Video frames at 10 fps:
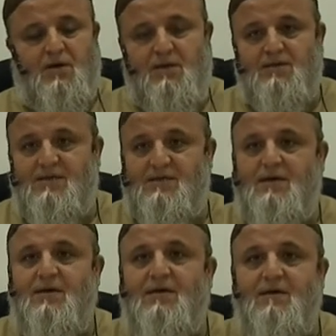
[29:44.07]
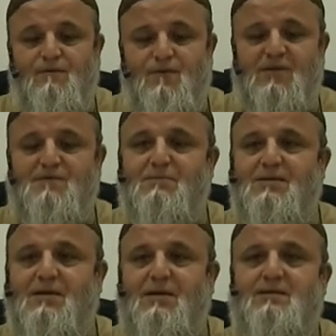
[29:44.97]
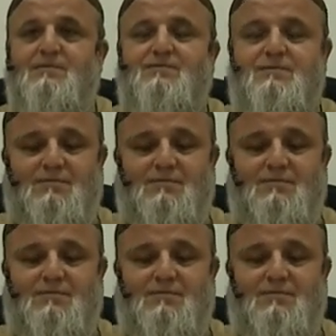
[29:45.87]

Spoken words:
khair jaza for this particular